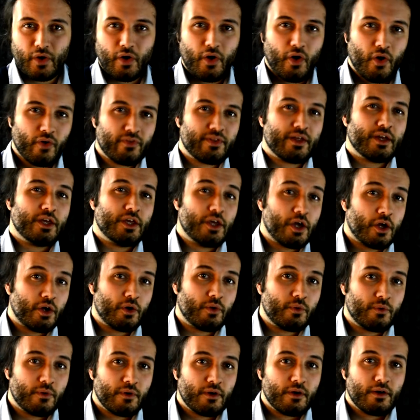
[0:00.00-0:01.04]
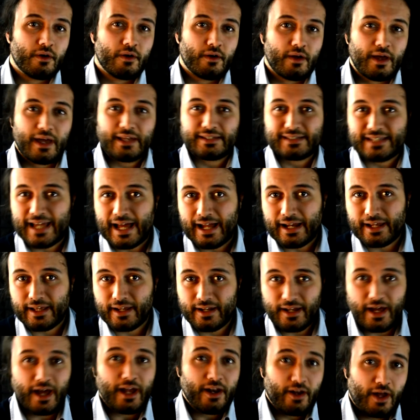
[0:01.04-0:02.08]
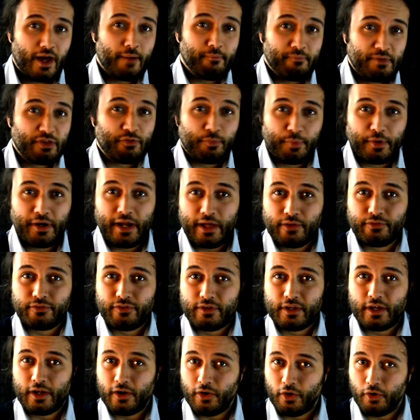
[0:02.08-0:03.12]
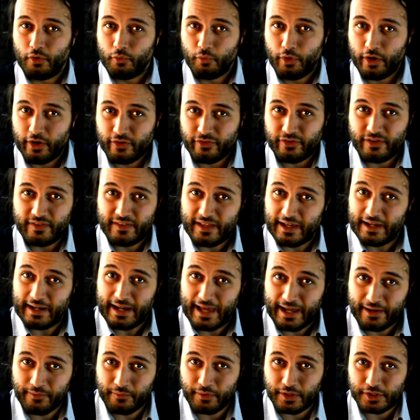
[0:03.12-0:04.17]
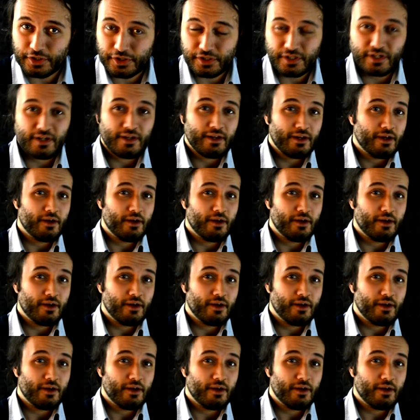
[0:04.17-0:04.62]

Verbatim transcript: Or that you, Italian, and I'm mispronouncing a lot of words in their language.